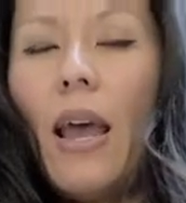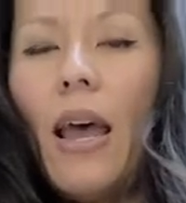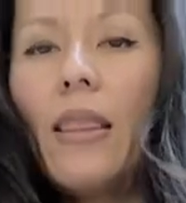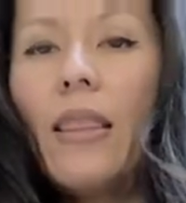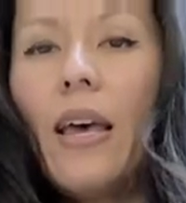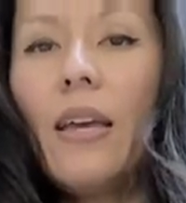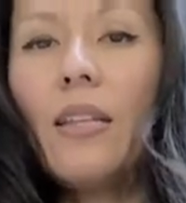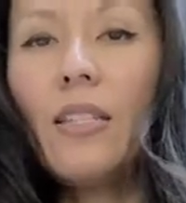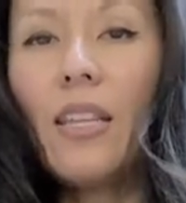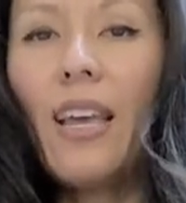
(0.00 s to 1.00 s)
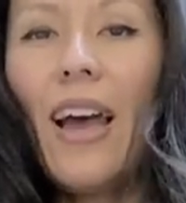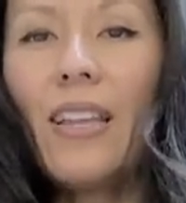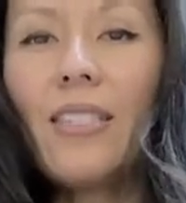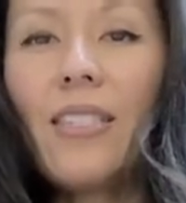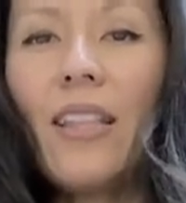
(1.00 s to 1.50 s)
and then the
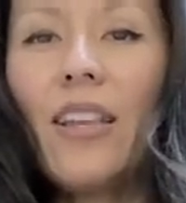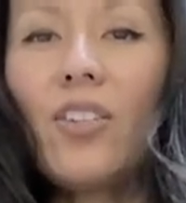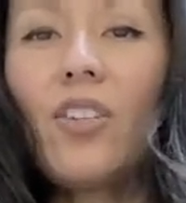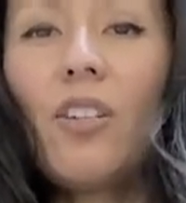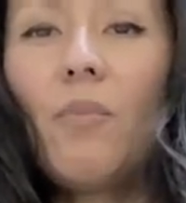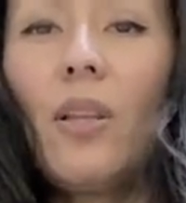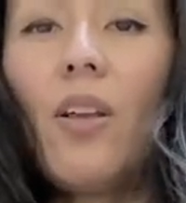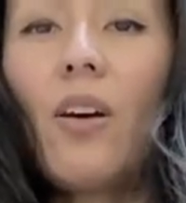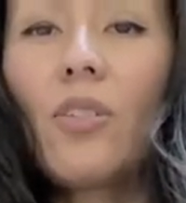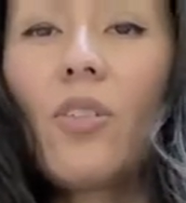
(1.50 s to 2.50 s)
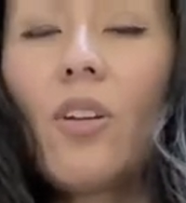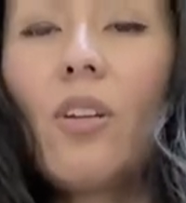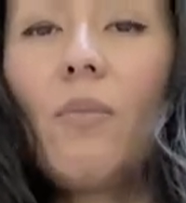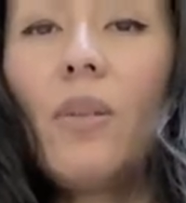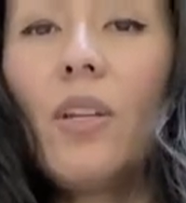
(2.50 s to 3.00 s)
cat's legs are gonna be long, so they're
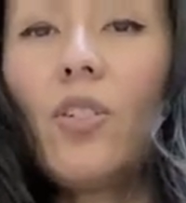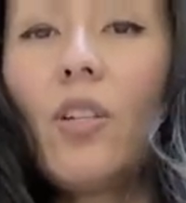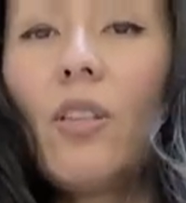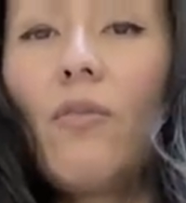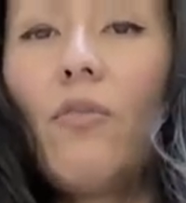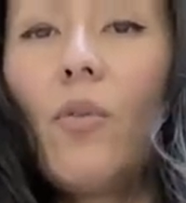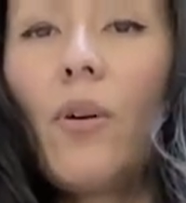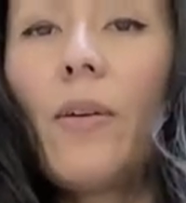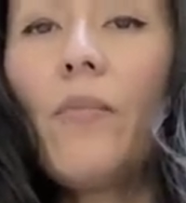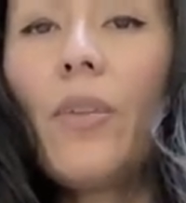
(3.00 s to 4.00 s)
gonna be touching the floor.